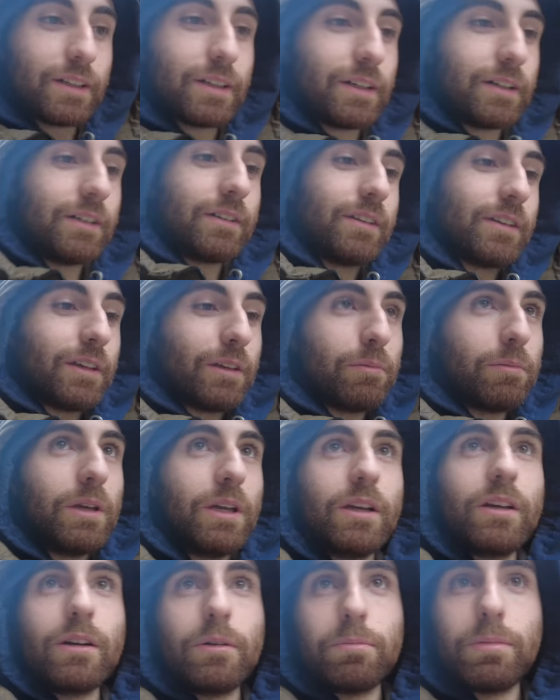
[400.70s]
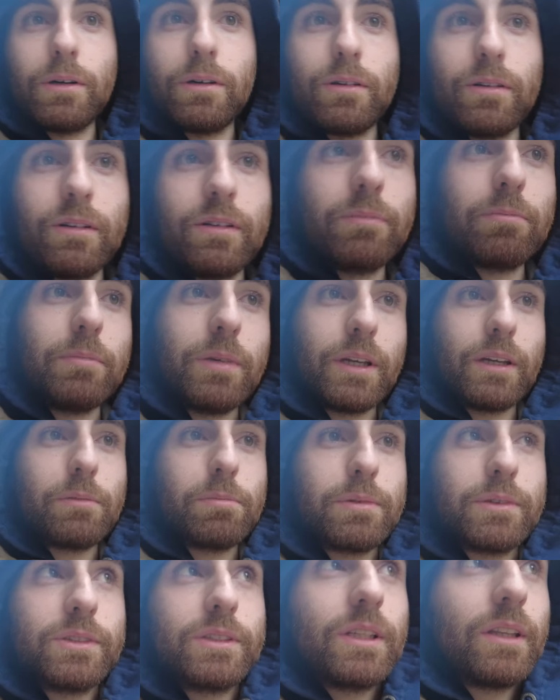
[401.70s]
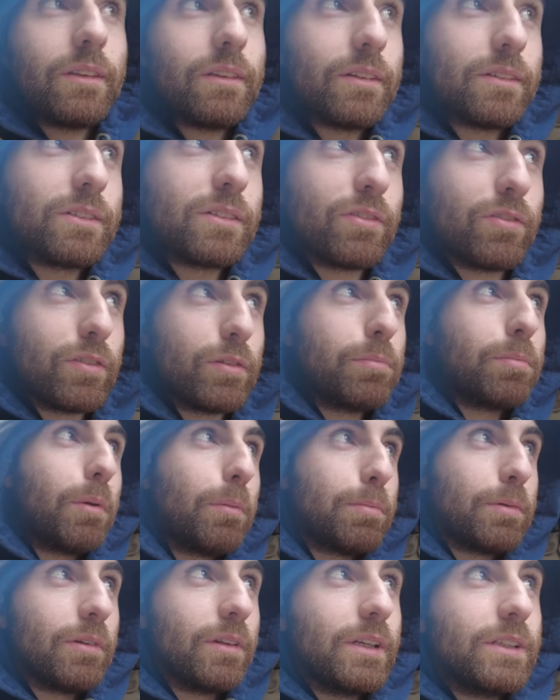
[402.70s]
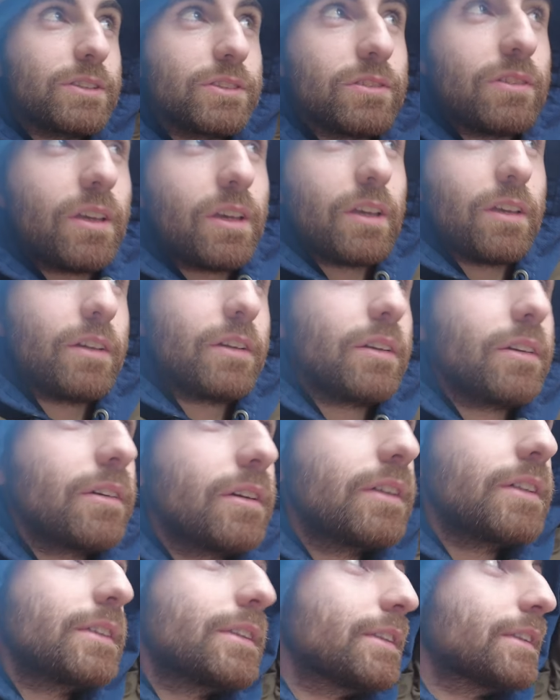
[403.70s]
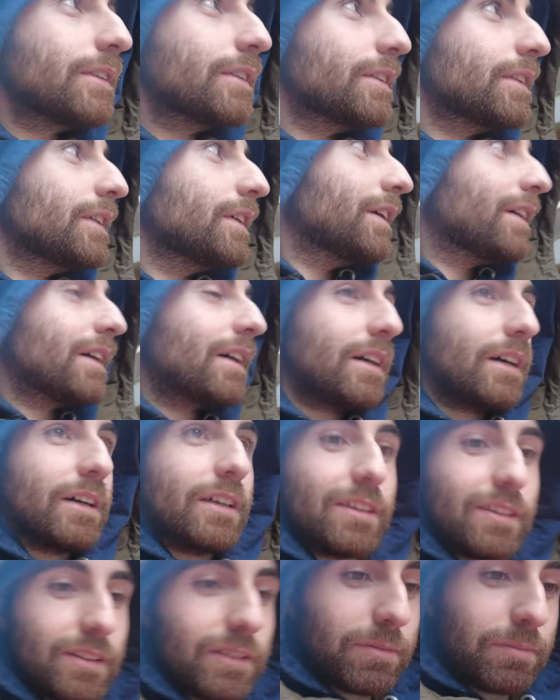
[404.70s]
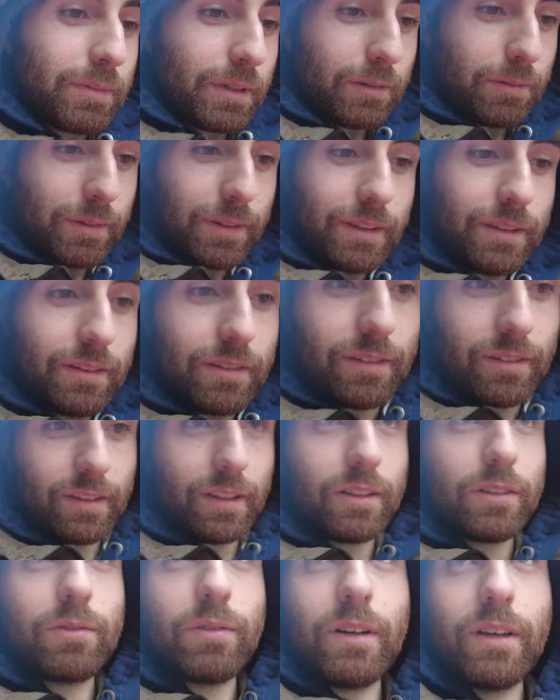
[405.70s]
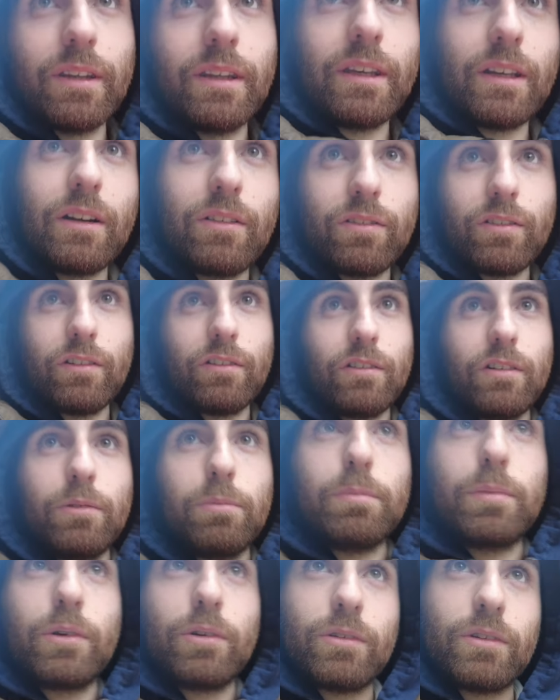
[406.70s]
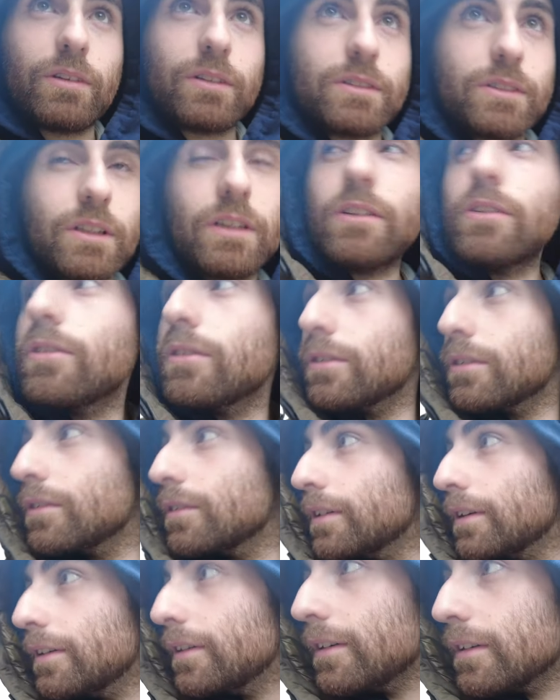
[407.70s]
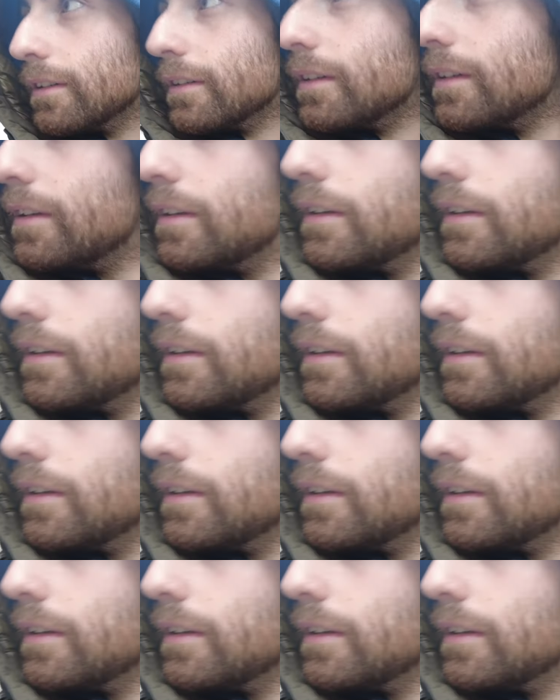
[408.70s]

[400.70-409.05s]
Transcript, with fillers: that they make up a big percentage of the population here and maybe that's why they have local products. I also heard